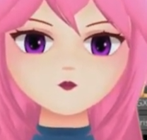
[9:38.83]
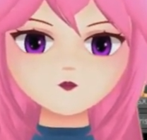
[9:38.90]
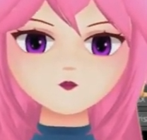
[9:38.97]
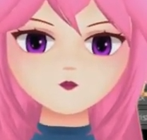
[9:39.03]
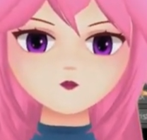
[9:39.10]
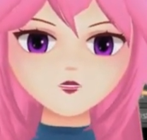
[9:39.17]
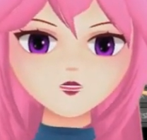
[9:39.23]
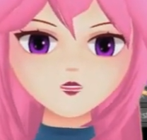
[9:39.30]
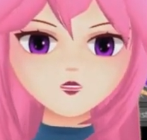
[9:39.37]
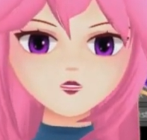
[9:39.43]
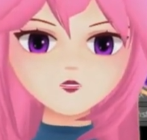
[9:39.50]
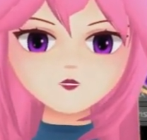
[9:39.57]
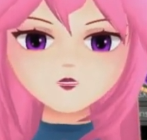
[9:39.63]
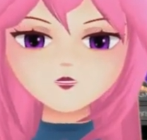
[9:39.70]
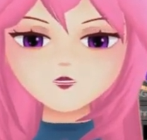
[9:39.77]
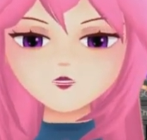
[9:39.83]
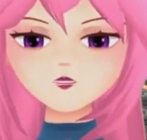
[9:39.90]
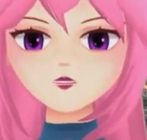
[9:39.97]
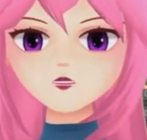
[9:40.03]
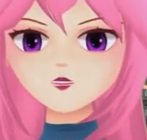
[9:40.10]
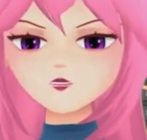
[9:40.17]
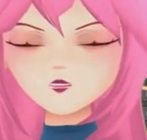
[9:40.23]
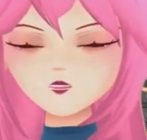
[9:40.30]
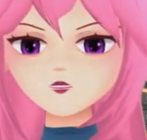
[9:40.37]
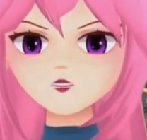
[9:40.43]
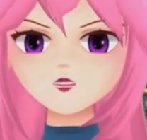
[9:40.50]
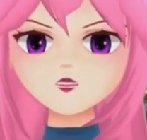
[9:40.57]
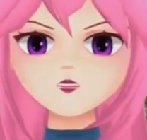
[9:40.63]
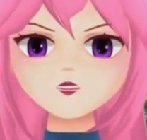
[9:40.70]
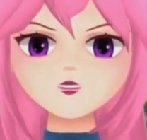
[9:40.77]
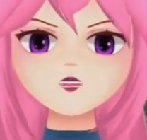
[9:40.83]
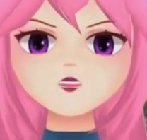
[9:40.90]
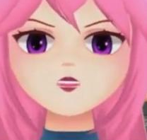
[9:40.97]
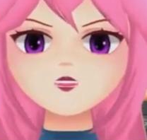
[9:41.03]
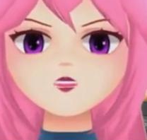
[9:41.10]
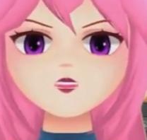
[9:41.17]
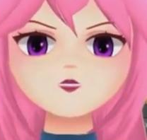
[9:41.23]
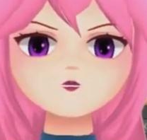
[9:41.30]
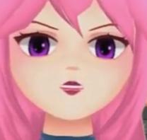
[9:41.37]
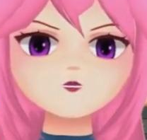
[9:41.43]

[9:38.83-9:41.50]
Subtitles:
and these seams are just a guide.